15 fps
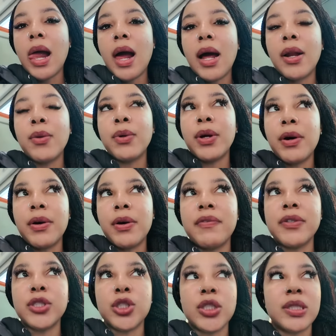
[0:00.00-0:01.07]
I don't
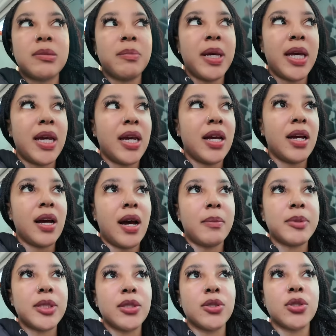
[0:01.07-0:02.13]
if it's just me.
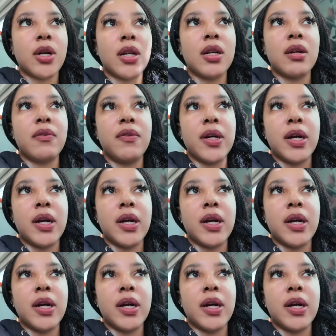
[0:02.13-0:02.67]
I'm still trying to